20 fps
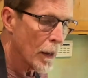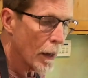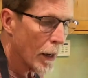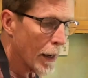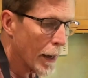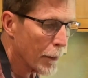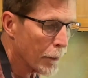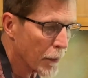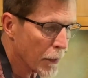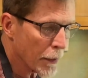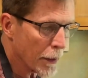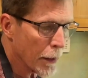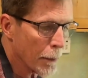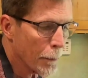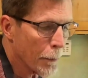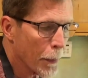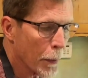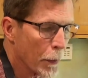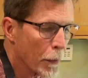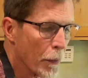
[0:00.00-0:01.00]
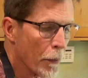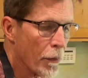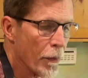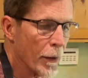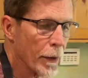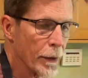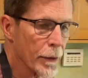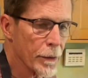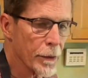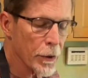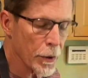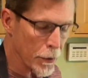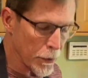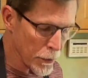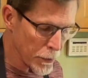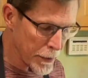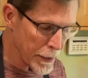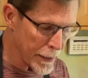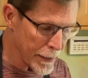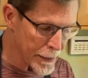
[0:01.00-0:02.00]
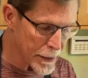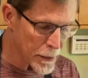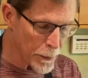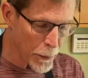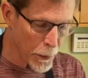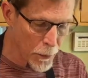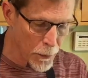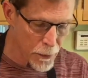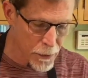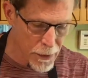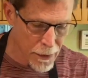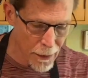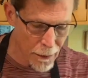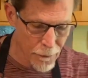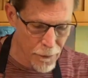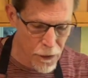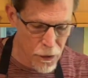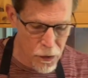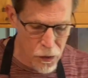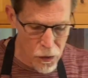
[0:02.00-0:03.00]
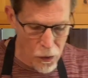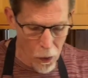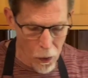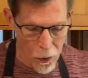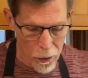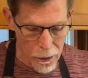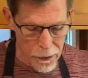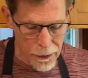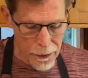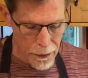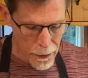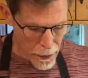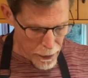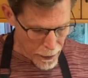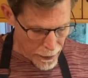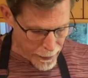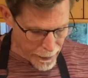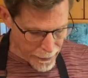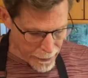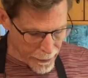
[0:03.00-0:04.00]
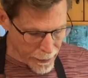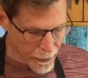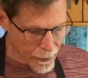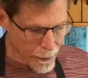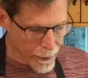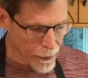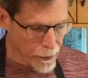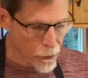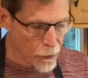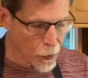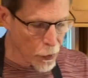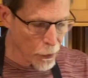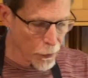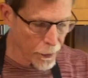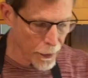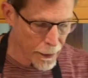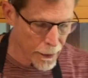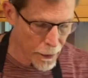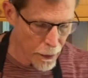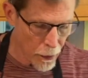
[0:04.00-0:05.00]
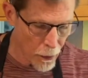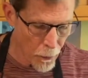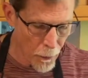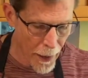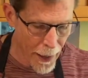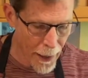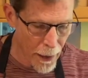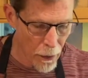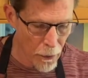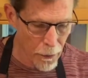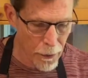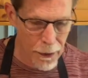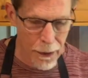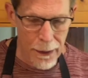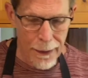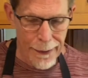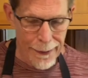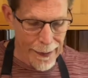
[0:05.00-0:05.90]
I'm going to put the 2 teaspoons of salt in it and turn it around.